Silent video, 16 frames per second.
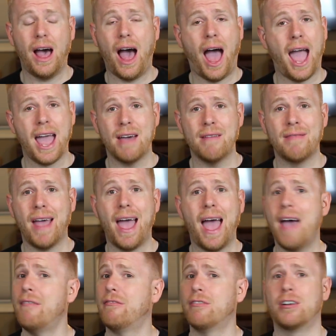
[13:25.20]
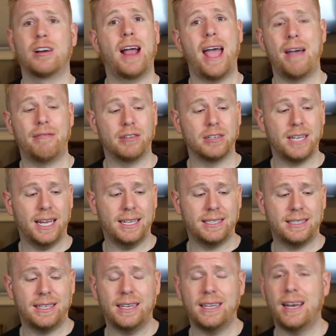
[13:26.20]
I have ever
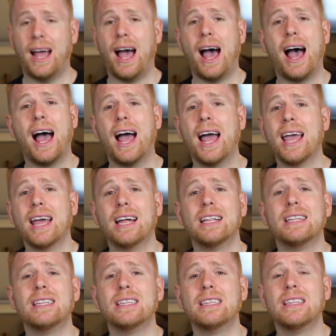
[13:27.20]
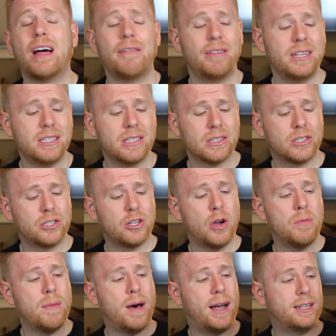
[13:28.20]
tasted. I love it
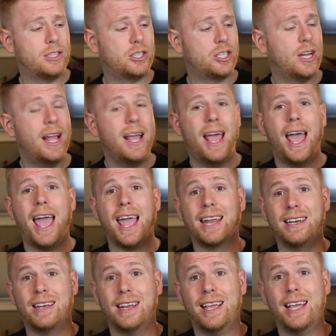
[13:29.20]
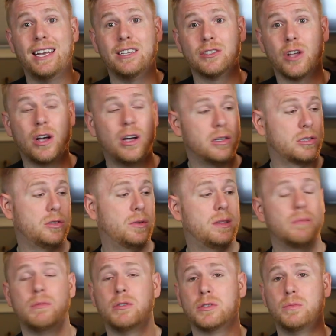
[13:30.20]
so much. And it is also
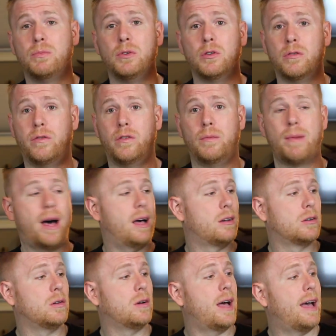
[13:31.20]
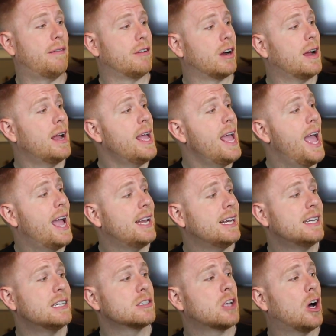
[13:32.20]
in the most beautiful bottle ever.
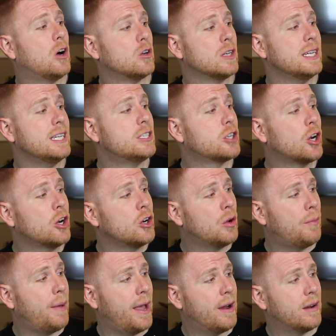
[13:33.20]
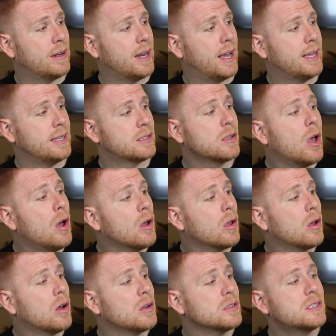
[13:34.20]
And it is called Eternal Paradise
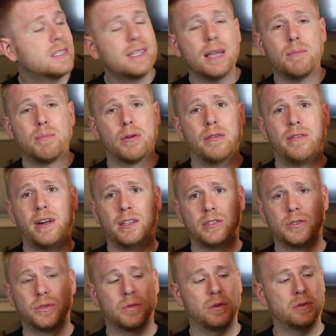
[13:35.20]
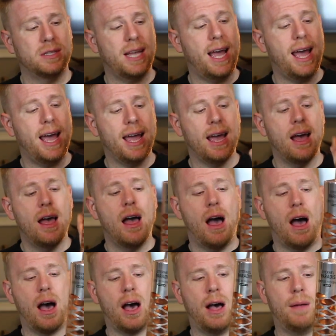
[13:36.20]
Côte de Provence Rosé.
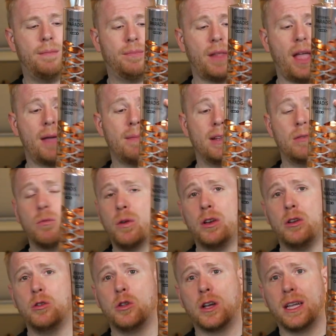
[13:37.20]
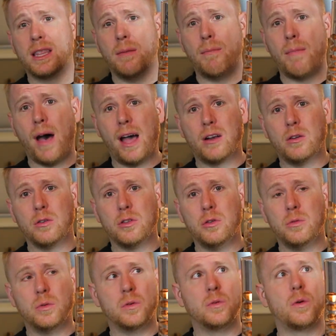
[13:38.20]
I mean, when you look at the bottle,
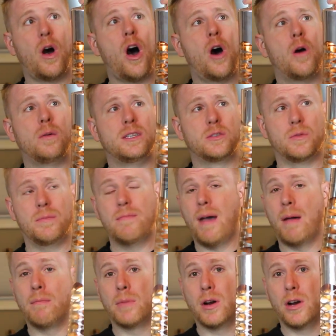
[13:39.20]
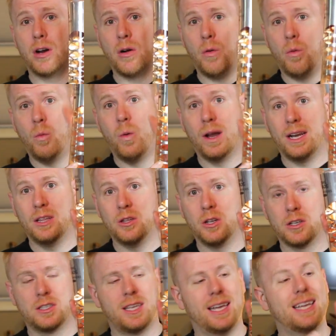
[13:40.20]
you will always remember what it
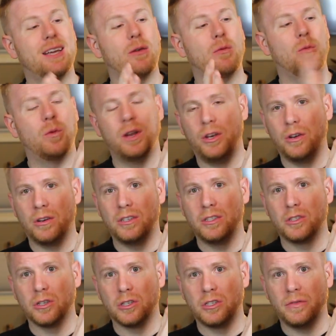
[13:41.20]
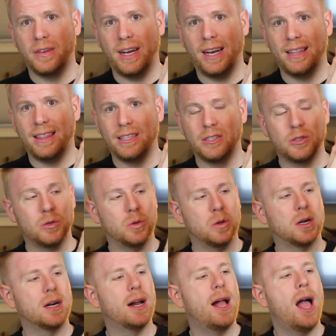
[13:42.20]
looks like when you're in search of it at the
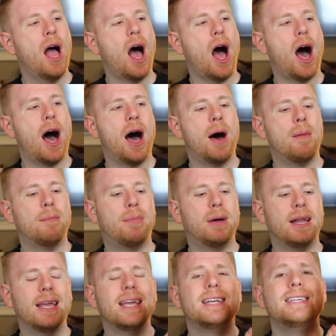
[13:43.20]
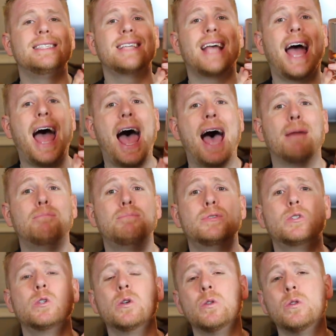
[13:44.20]
store. But it is
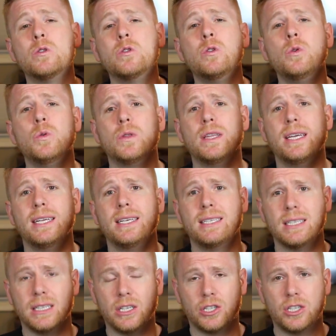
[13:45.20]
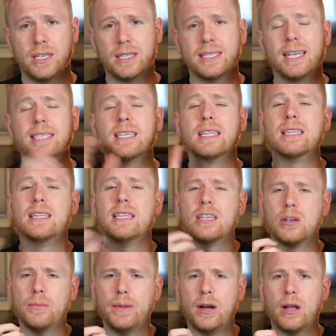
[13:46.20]
absolutely delicious. It's a
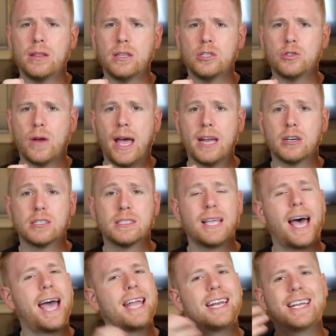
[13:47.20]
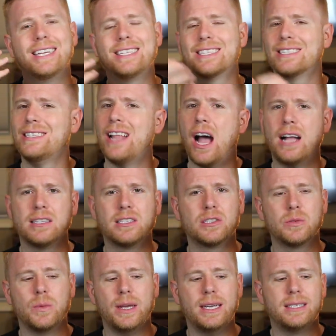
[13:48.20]
little bit on the drier side. It's not
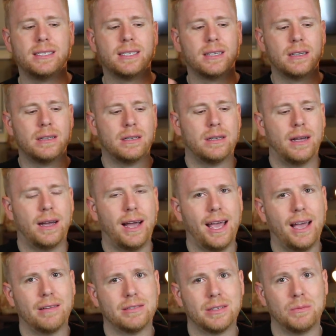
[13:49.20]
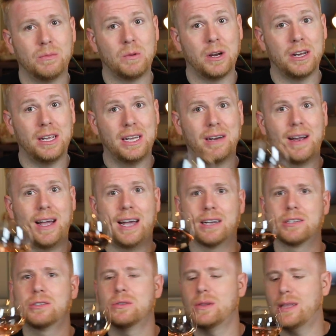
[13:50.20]
sweet. I have some right here,
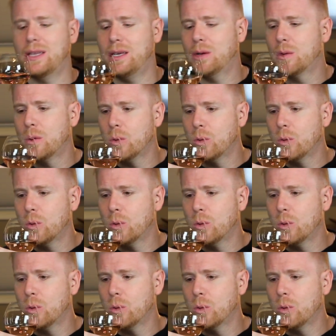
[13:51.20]
actually.